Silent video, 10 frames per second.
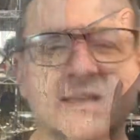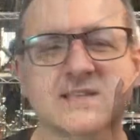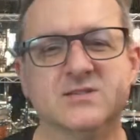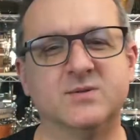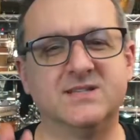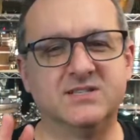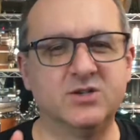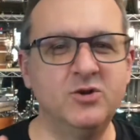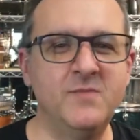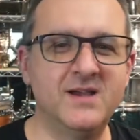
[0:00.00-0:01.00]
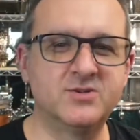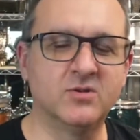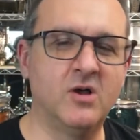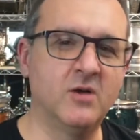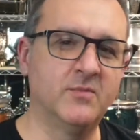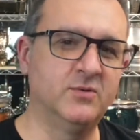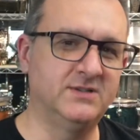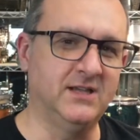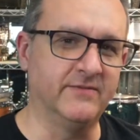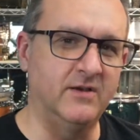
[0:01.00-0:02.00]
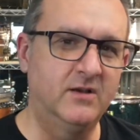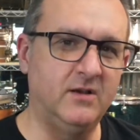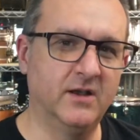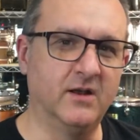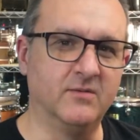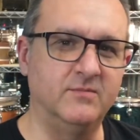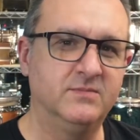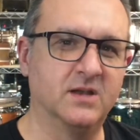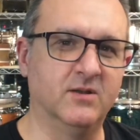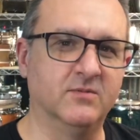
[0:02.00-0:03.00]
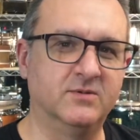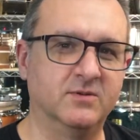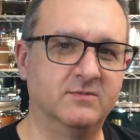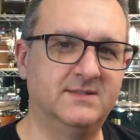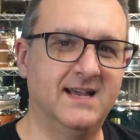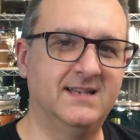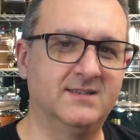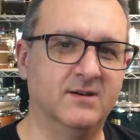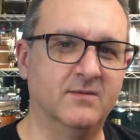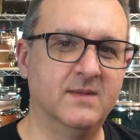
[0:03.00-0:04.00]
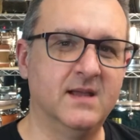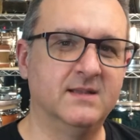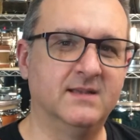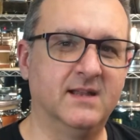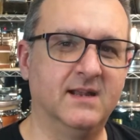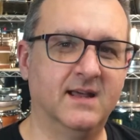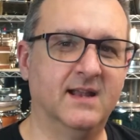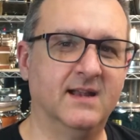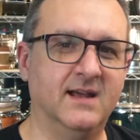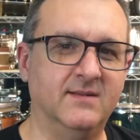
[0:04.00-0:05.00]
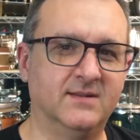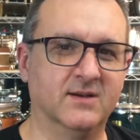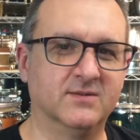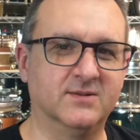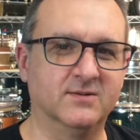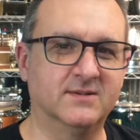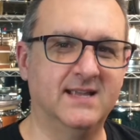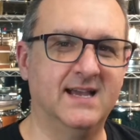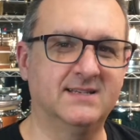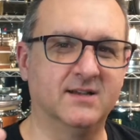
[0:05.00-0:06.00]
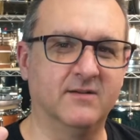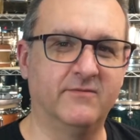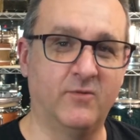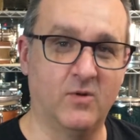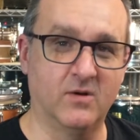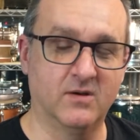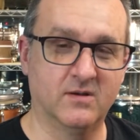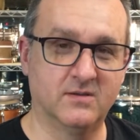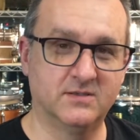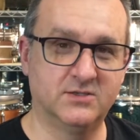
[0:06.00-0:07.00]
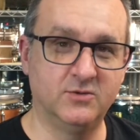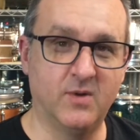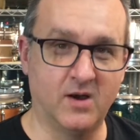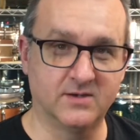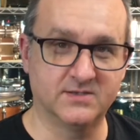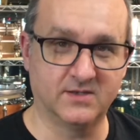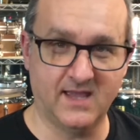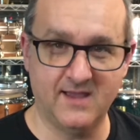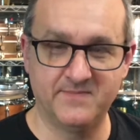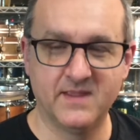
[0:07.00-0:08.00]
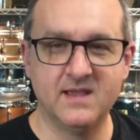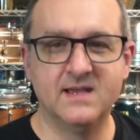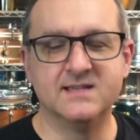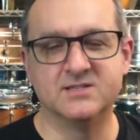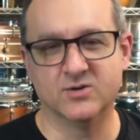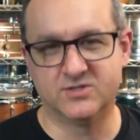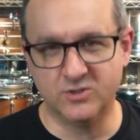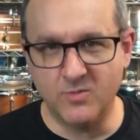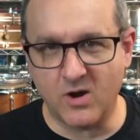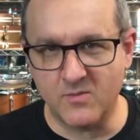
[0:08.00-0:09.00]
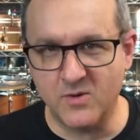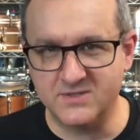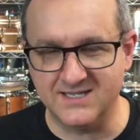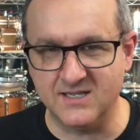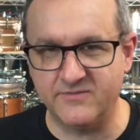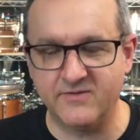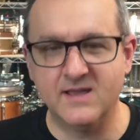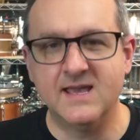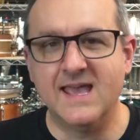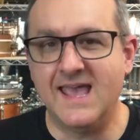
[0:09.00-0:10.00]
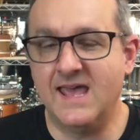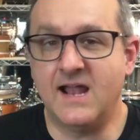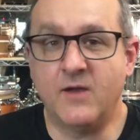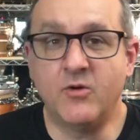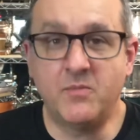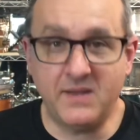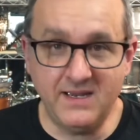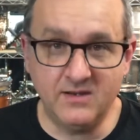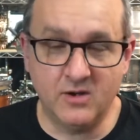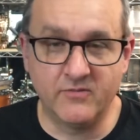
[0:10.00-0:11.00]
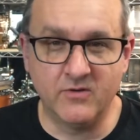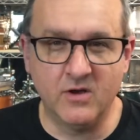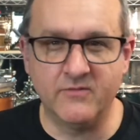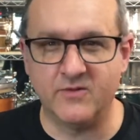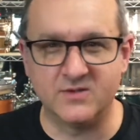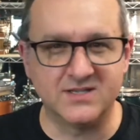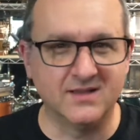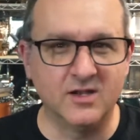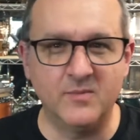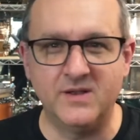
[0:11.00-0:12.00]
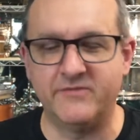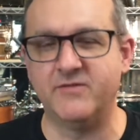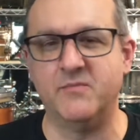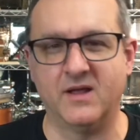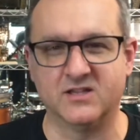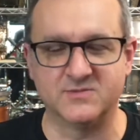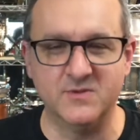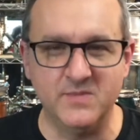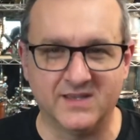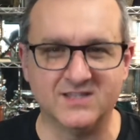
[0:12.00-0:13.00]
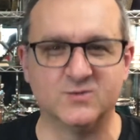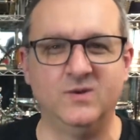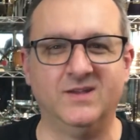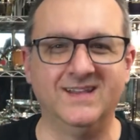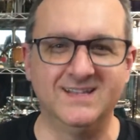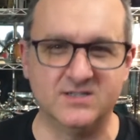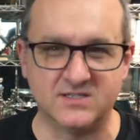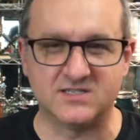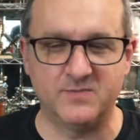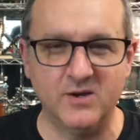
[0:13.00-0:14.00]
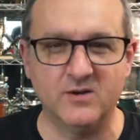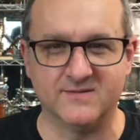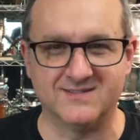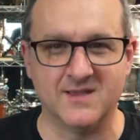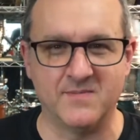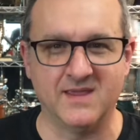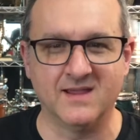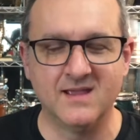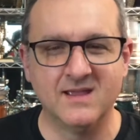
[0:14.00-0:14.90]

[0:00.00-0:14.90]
So it's a 2-measure long motif. You get up, da da da da da da da da da da 4, 2 bars. Okay, so 2-bar motif, and I repeat it over and over. There's a little bit of embellishment because when you get into the spirit of something,